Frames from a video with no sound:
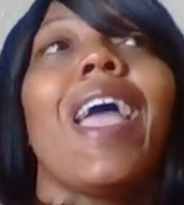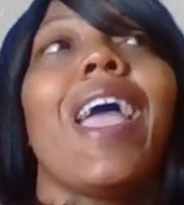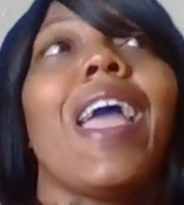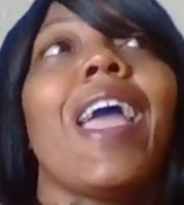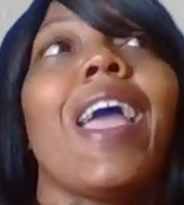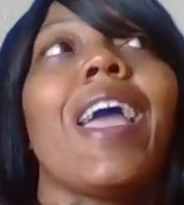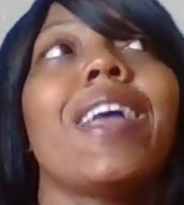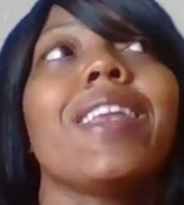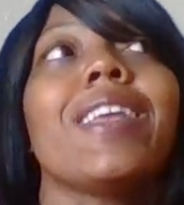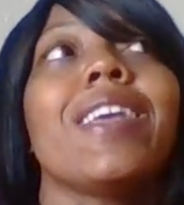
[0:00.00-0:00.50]

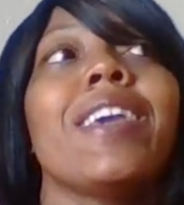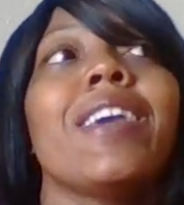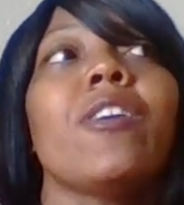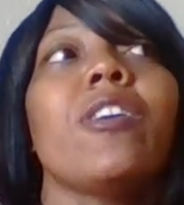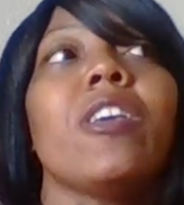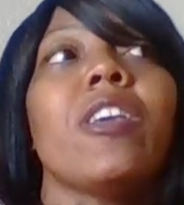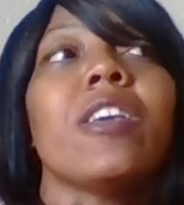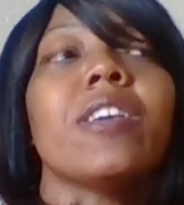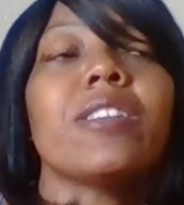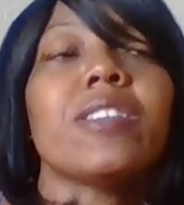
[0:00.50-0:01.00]
And
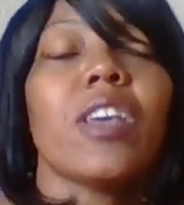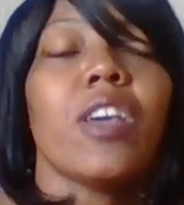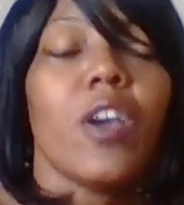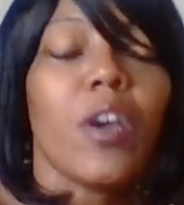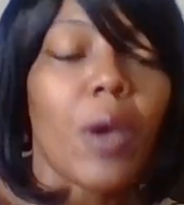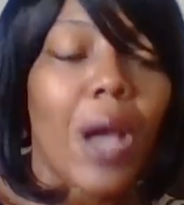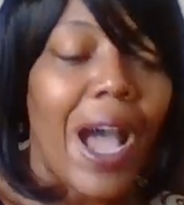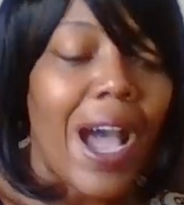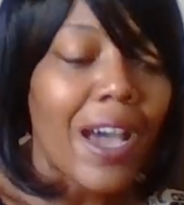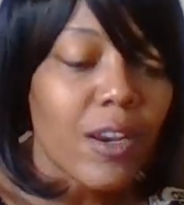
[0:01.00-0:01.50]
it is,
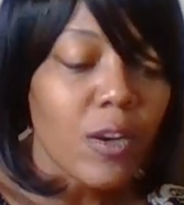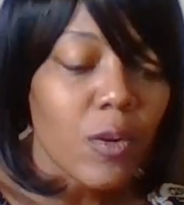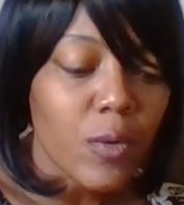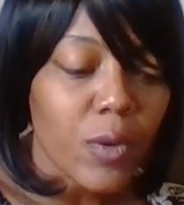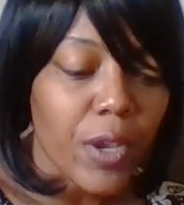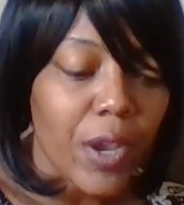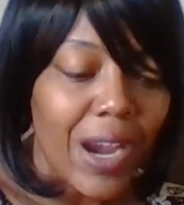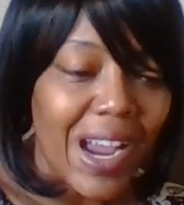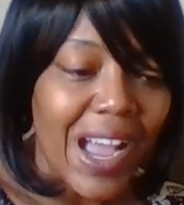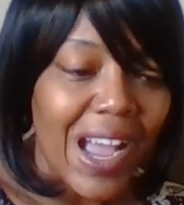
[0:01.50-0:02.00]
I don't
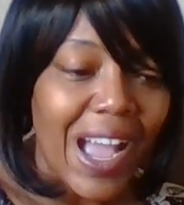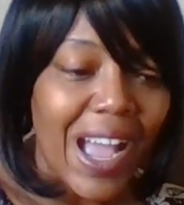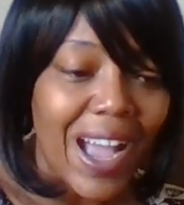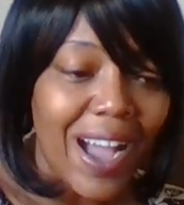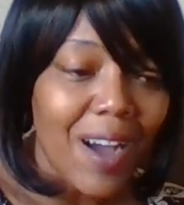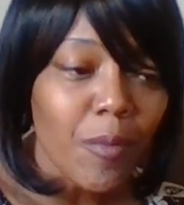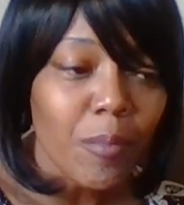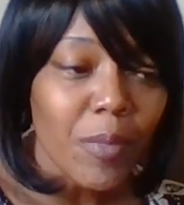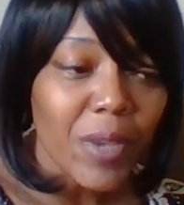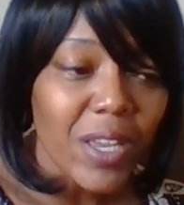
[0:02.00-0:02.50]
care
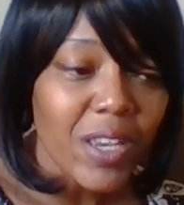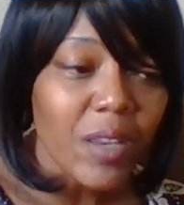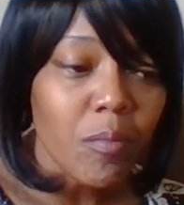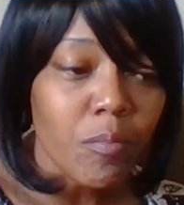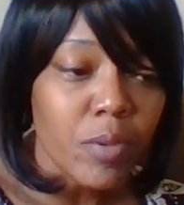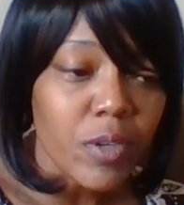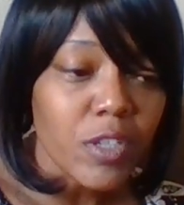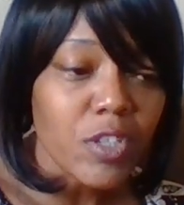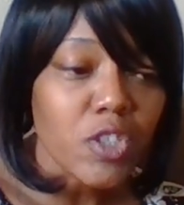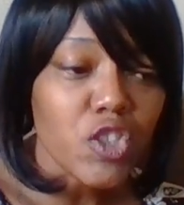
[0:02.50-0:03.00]
how many
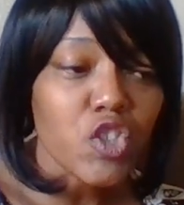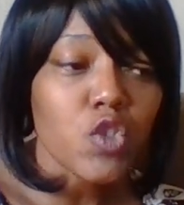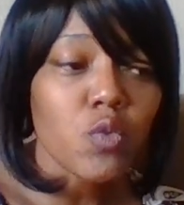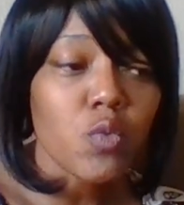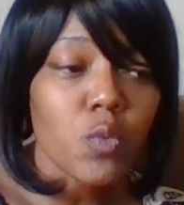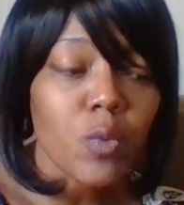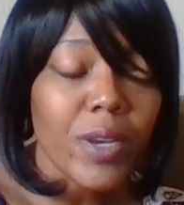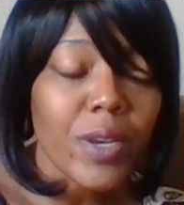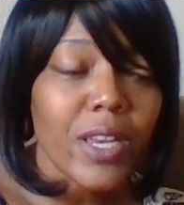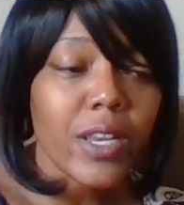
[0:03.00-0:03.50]
books
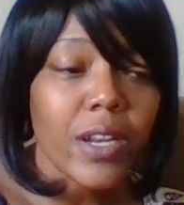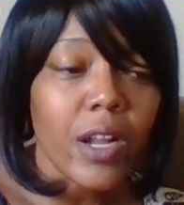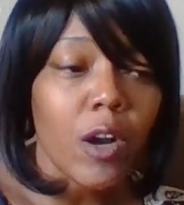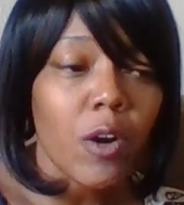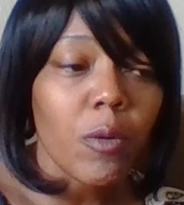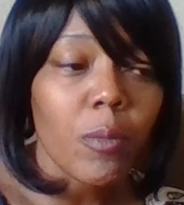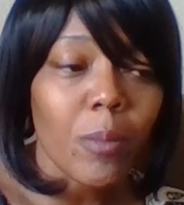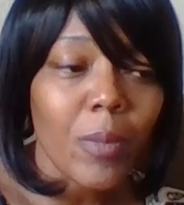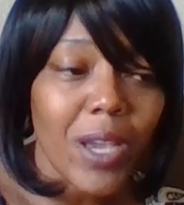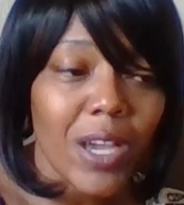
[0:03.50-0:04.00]
you read
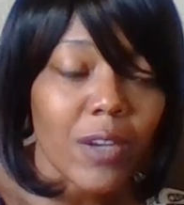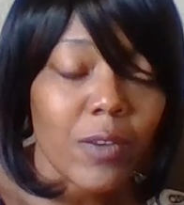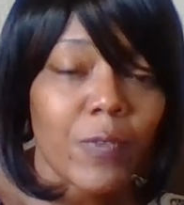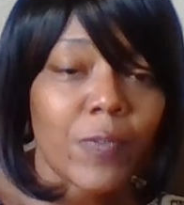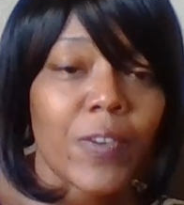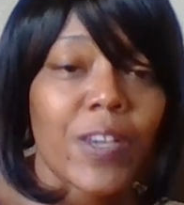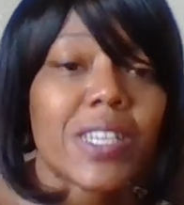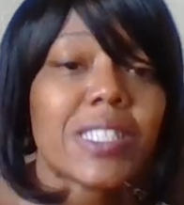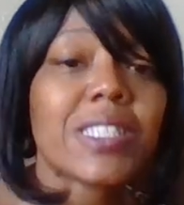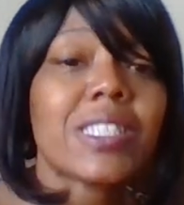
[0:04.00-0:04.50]
on
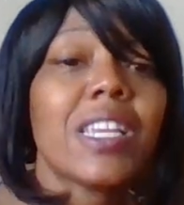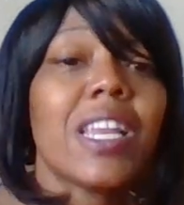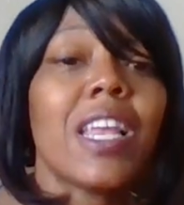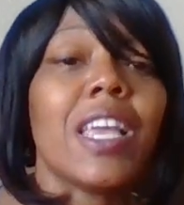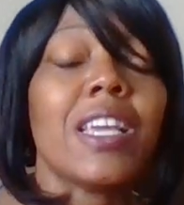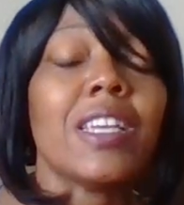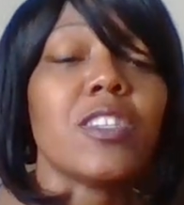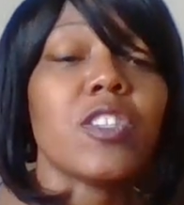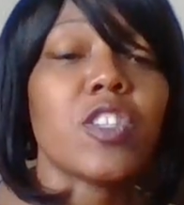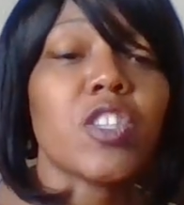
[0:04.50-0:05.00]
manifesting,
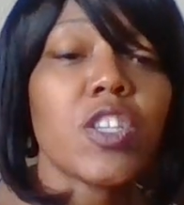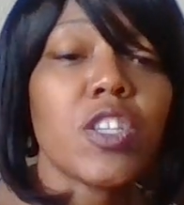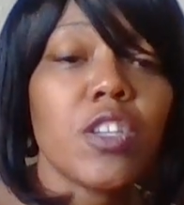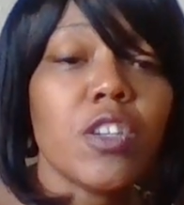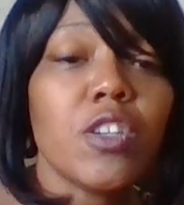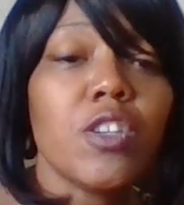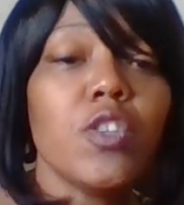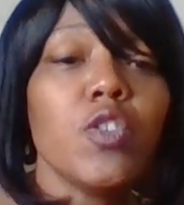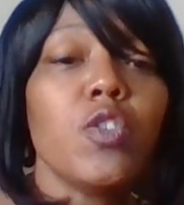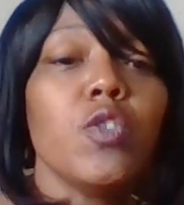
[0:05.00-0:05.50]

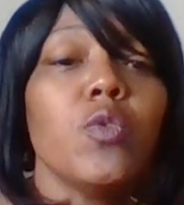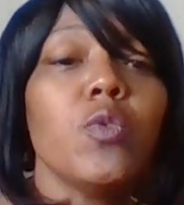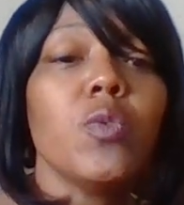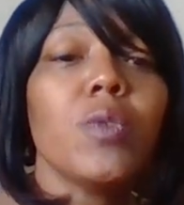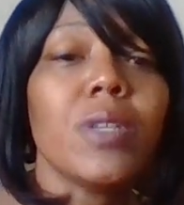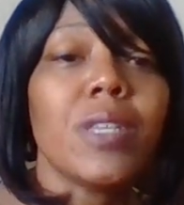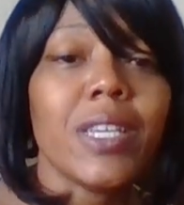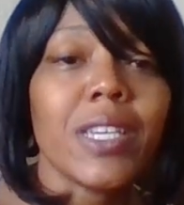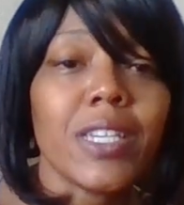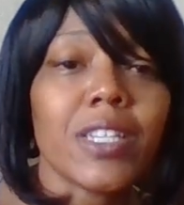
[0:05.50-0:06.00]
until you
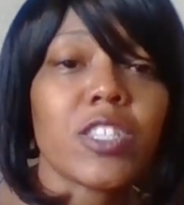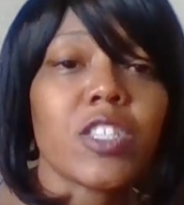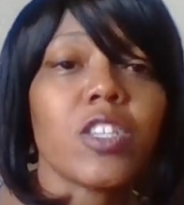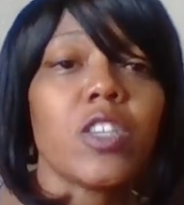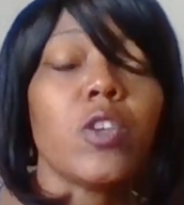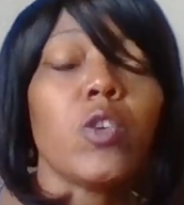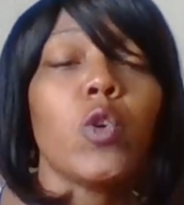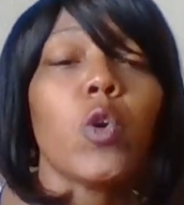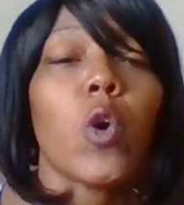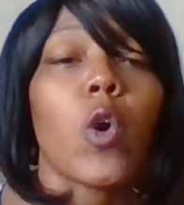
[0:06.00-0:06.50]
get
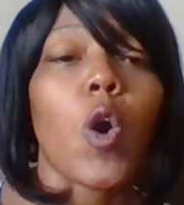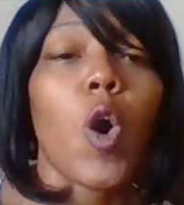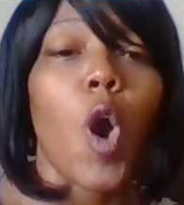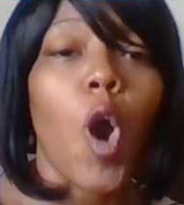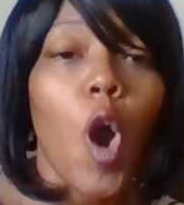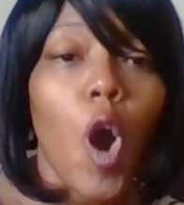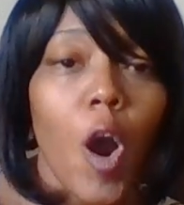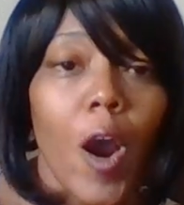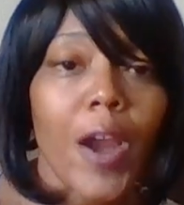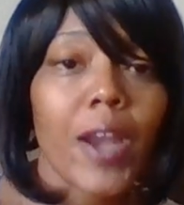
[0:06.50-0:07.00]
your
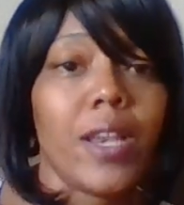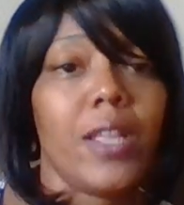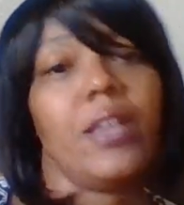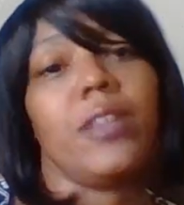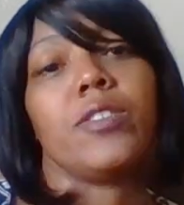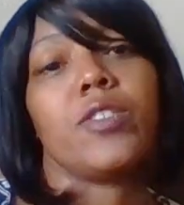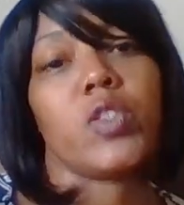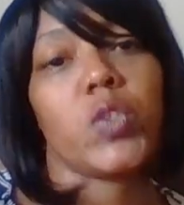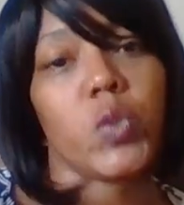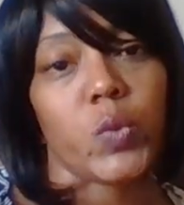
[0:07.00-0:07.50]
heart
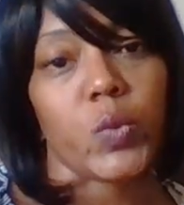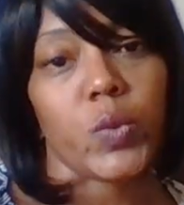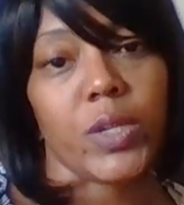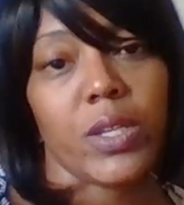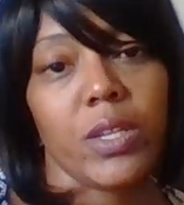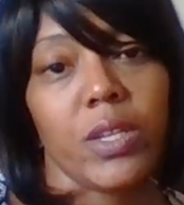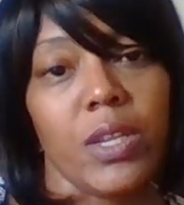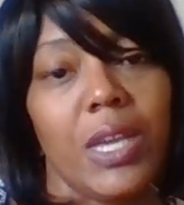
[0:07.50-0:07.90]
into it.